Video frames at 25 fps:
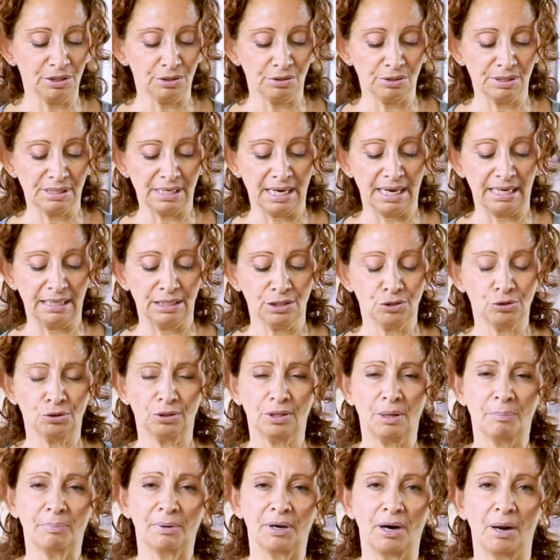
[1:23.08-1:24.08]
use any
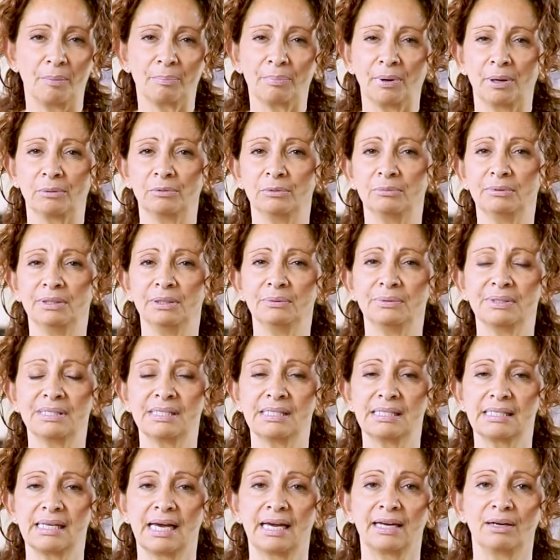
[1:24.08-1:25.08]
sugar, but I probably would
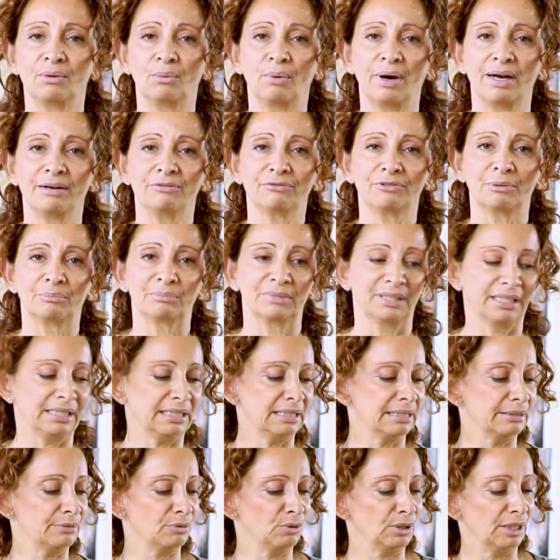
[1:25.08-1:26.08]
stay away from
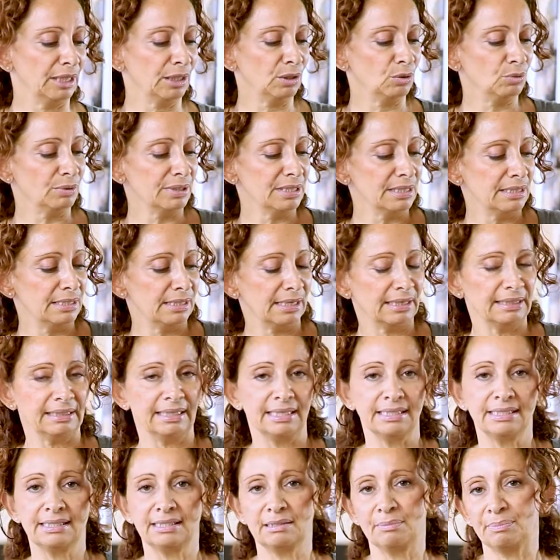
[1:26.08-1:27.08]
liquids. It
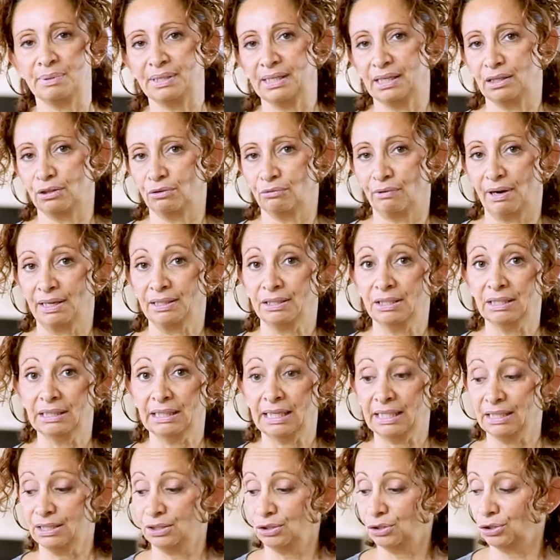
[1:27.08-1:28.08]
needs to be a
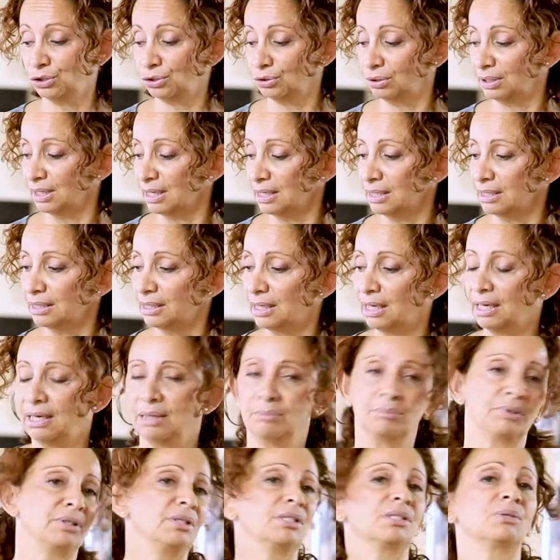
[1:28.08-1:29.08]
granulated sugar
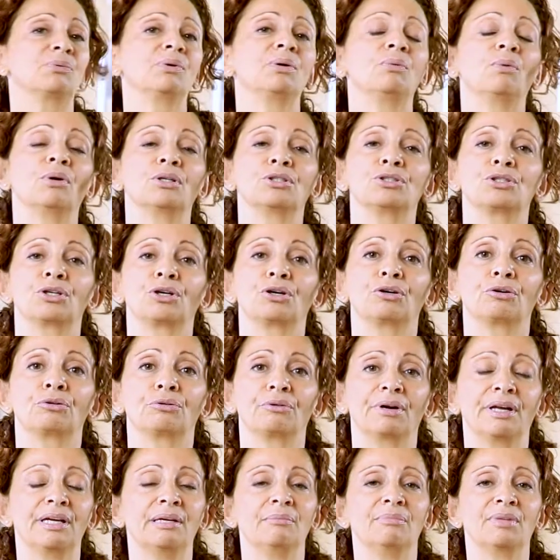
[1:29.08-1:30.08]
because we want to
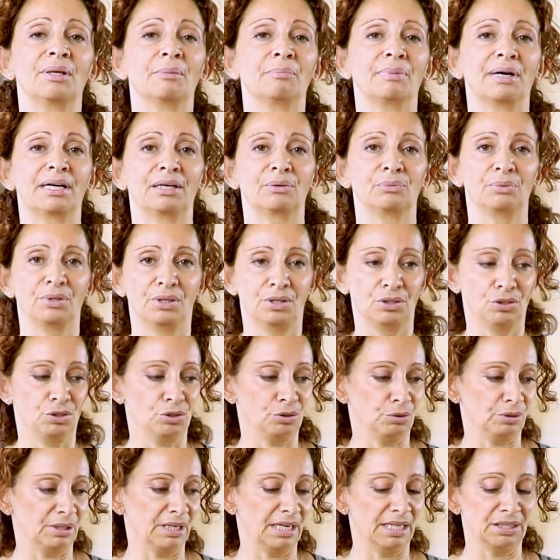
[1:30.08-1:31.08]
cream the butter with the
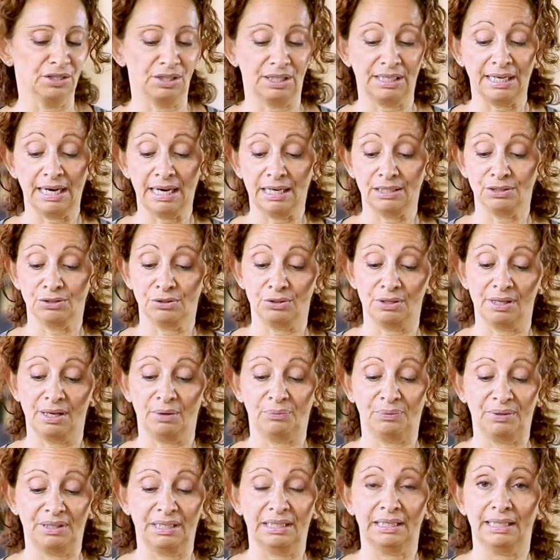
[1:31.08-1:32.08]
sugar and you can't do
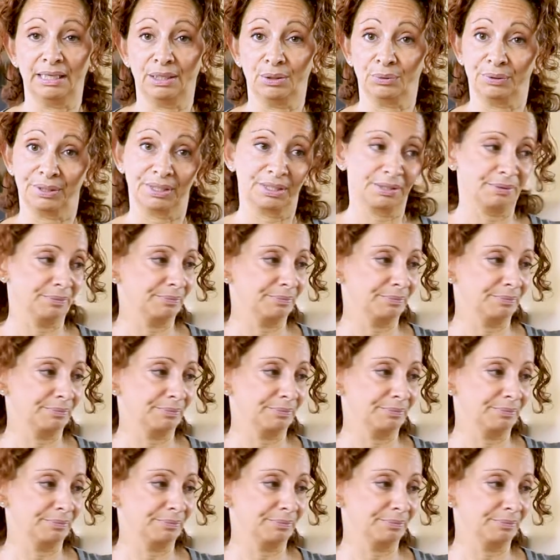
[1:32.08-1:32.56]
that with a liquid.